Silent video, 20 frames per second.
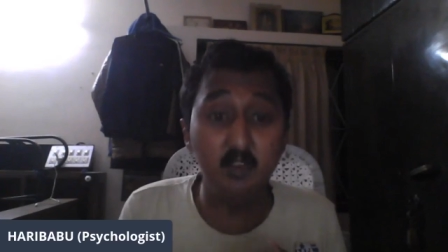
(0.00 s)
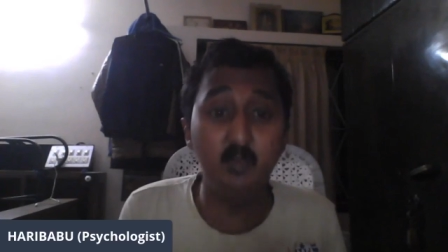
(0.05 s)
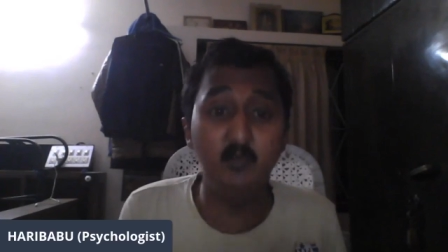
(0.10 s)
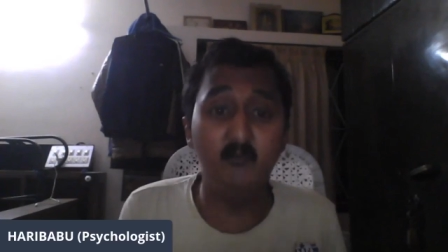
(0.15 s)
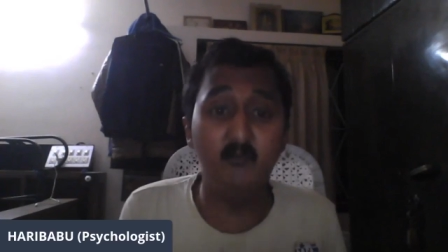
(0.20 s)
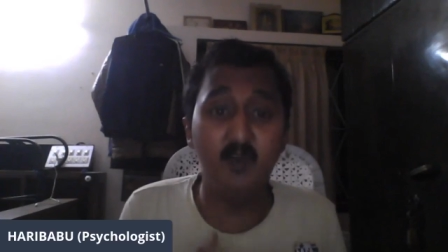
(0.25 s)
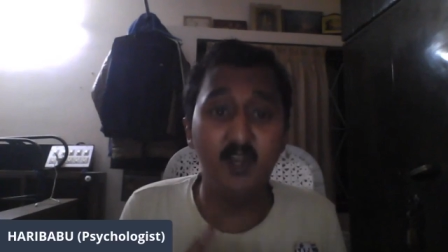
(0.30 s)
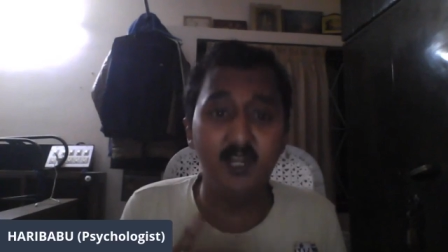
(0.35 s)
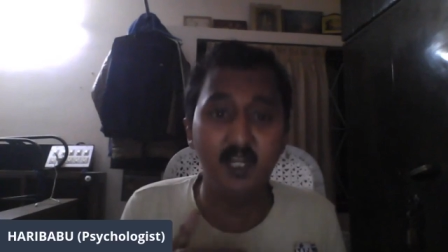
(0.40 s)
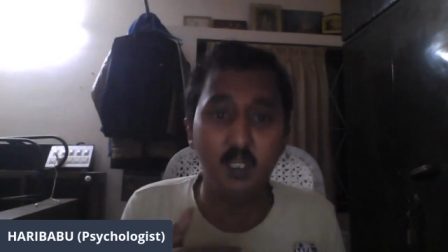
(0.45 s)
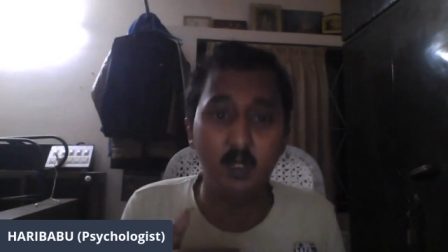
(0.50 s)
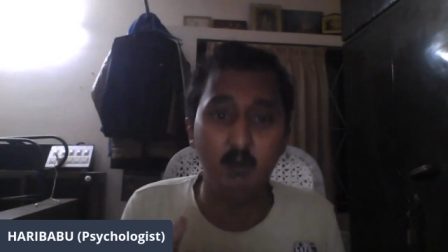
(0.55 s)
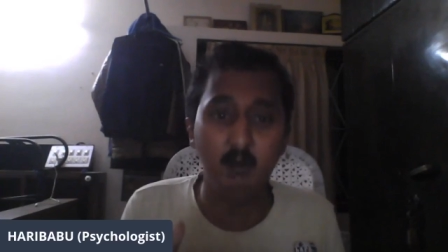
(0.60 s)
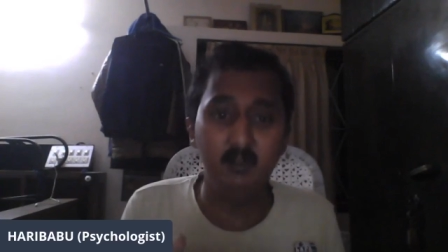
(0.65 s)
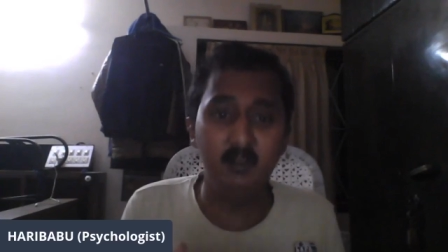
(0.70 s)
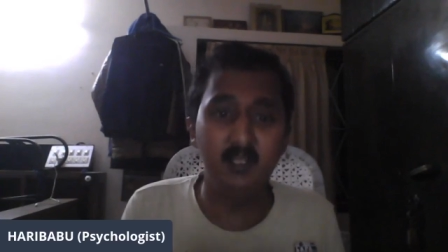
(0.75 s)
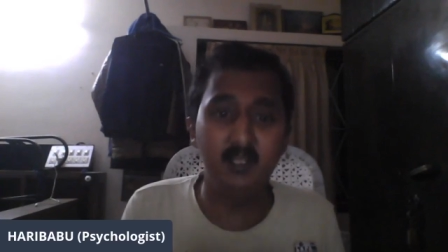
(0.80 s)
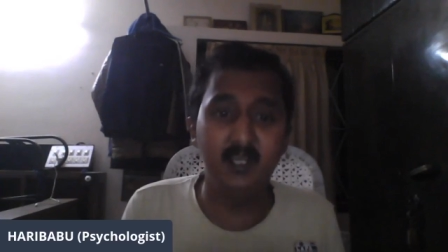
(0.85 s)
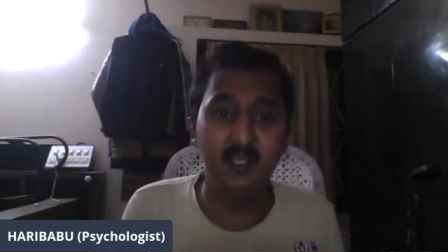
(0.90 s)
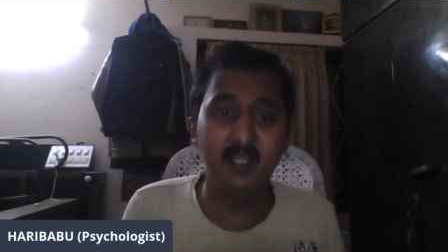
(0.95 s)
to find out
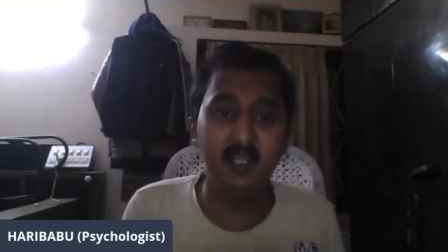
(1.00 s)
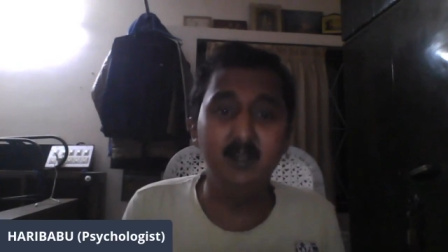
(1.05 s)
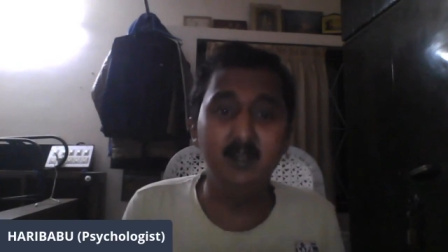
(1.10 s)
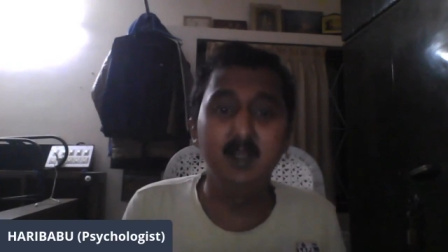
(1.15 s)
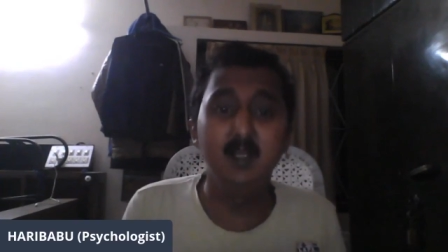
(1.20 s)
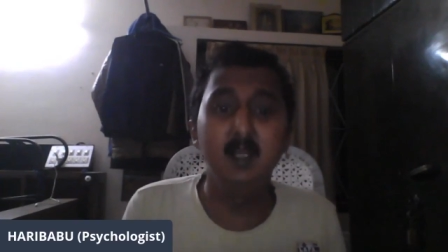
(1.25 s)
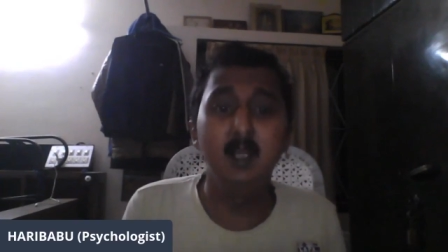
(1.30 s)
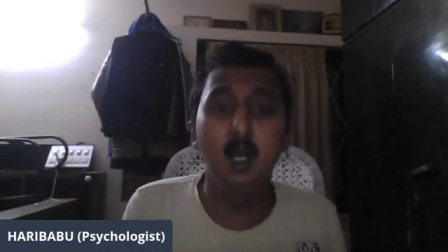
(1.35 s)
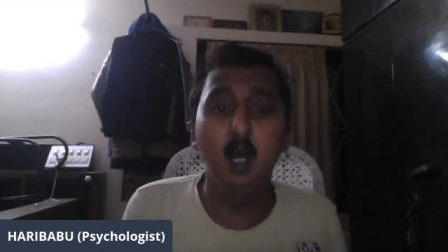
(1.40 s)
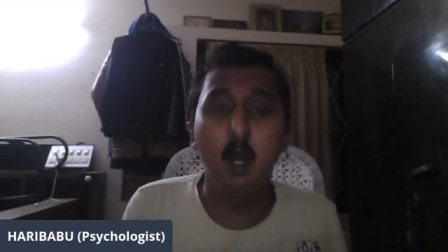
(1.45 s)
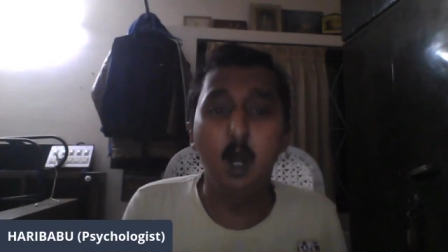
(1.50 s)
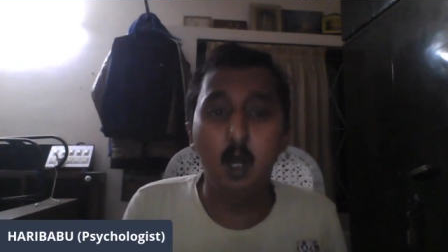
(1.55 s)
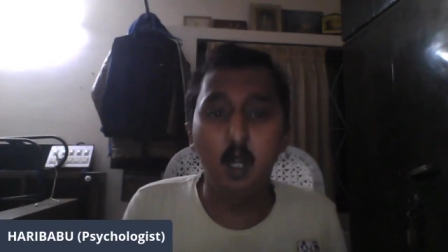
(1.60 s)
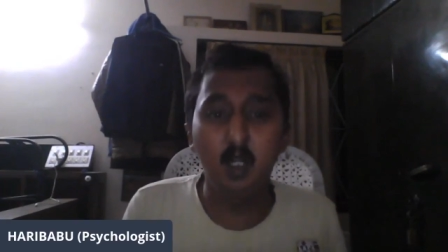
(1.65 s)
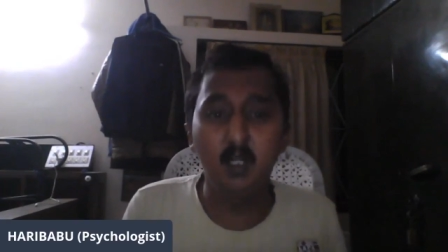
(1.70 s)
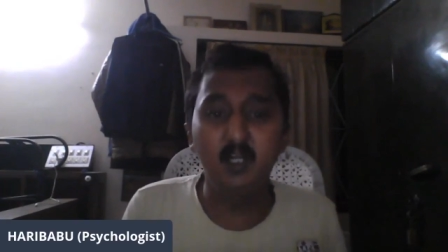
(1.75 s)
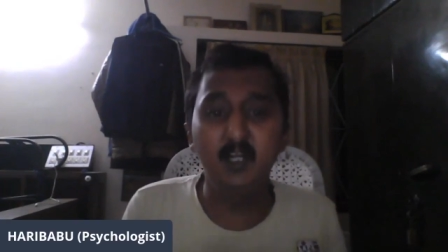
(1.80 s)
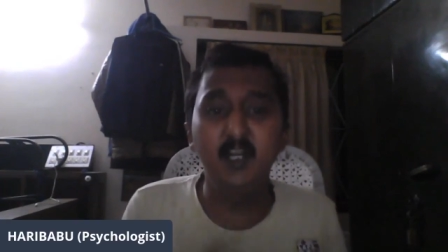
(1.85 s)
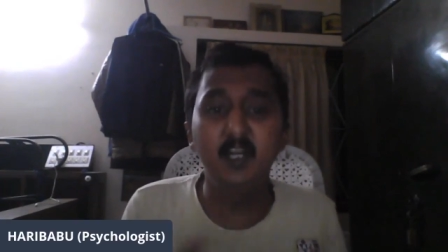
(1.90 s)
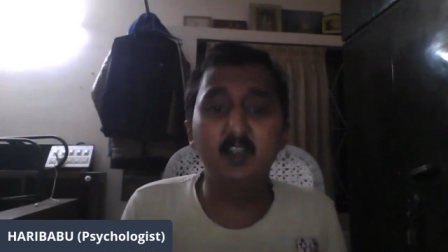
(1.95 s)
their
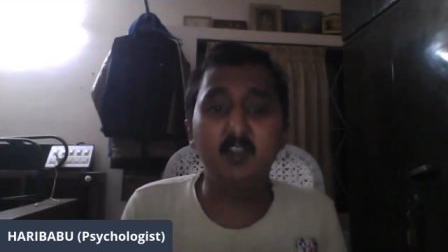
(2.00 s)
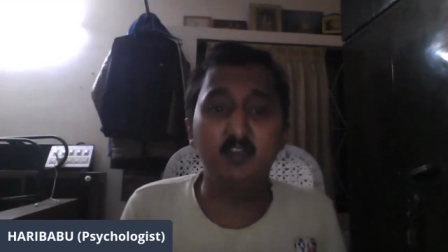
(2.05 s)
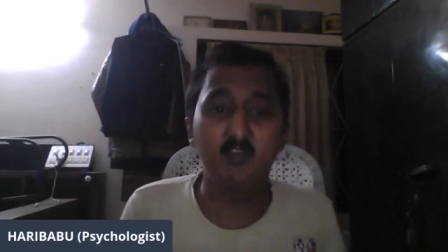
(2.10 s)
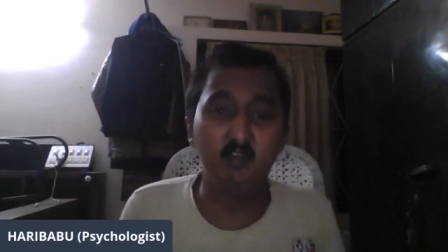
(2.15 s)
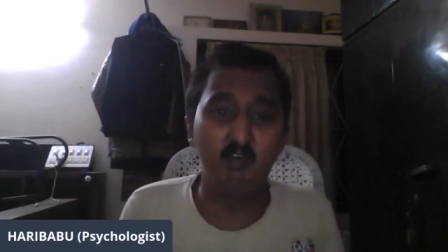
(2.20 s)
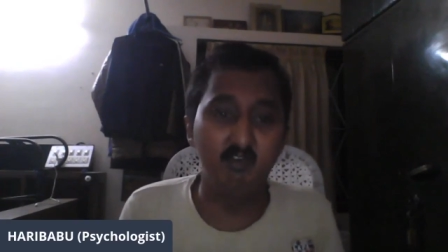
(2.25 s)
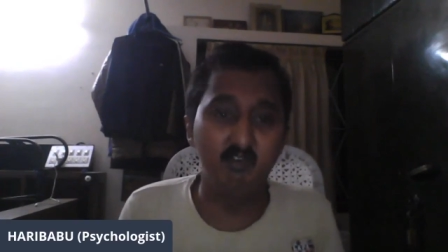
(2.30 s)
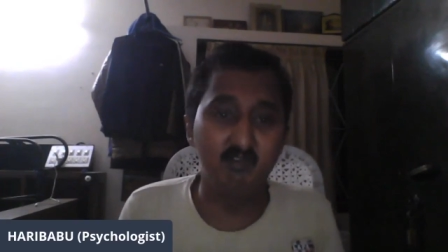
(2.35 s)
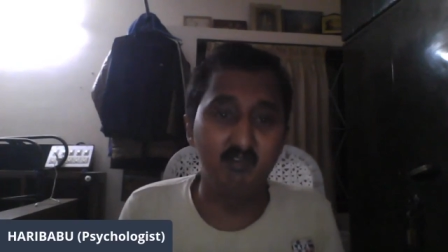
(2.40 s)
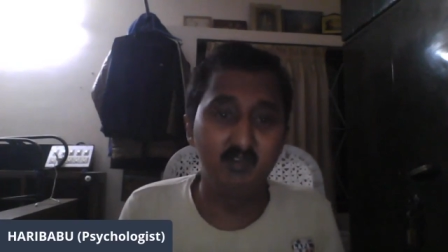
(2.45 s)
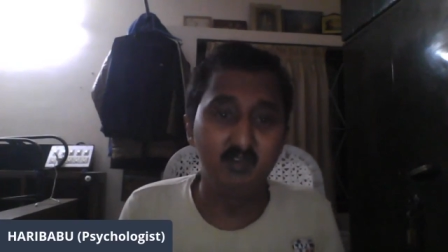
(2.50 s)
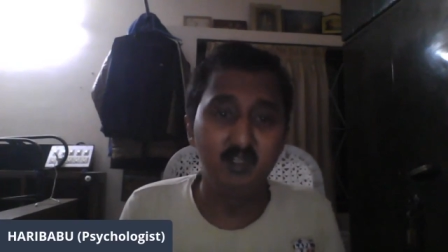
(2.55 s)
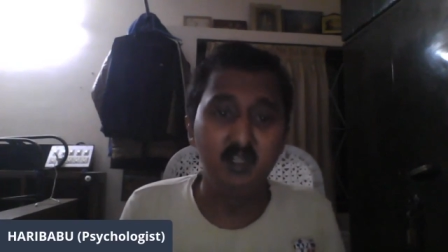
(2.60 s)
alternate source.